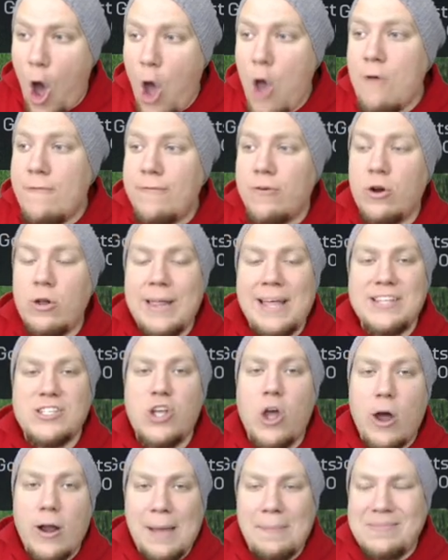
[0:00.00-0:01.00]
overall has
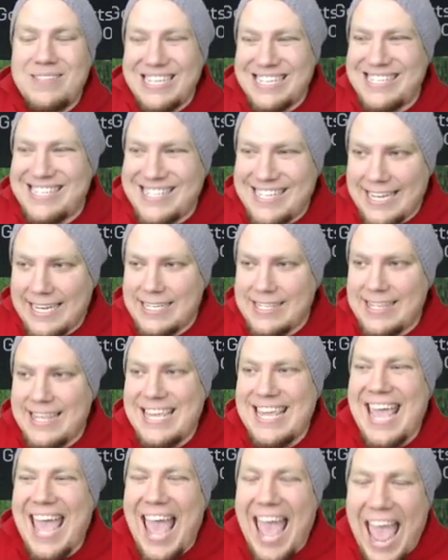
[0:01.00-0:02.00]
gone up to
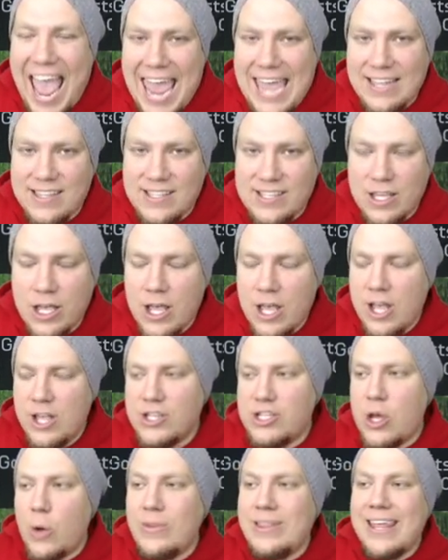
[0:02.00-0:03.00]
68.
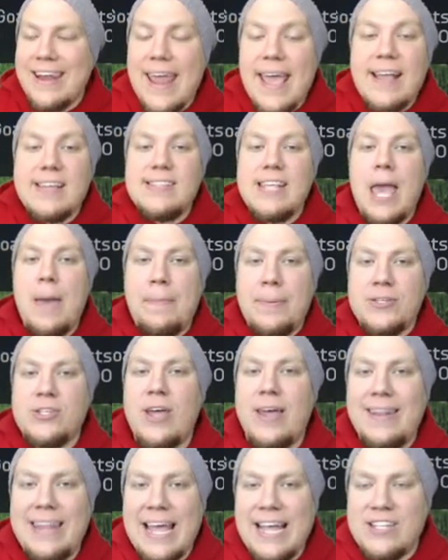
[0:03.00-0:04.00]
So in the next
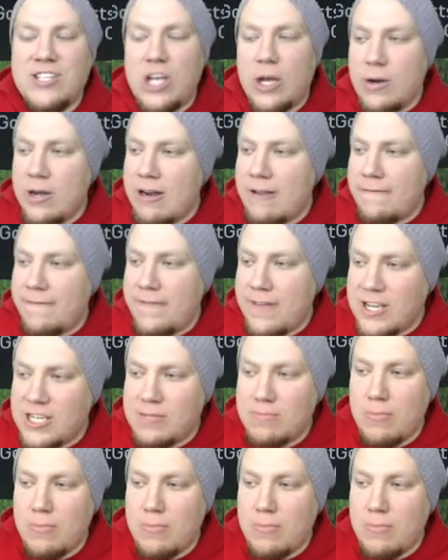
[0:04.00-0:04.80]
episode lads, I'm going to fix